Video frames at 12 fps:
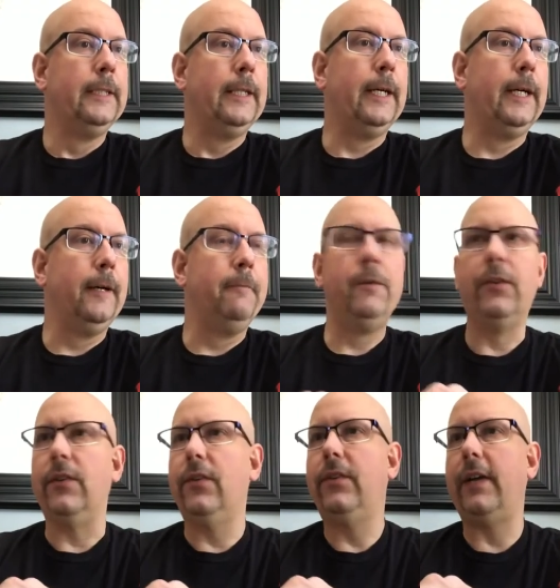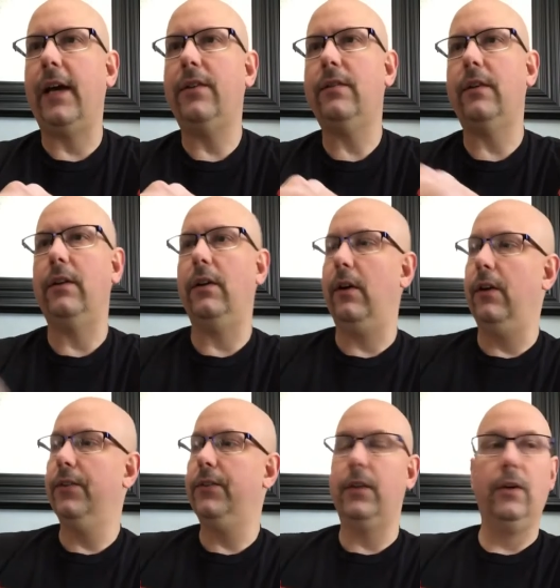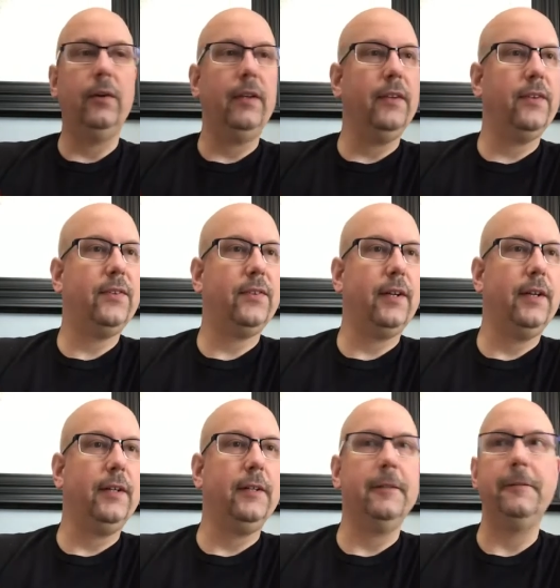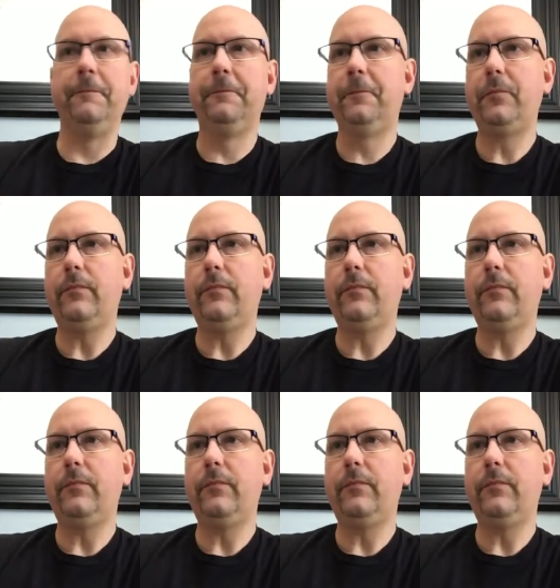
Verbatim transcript: Um, there's a section also in the song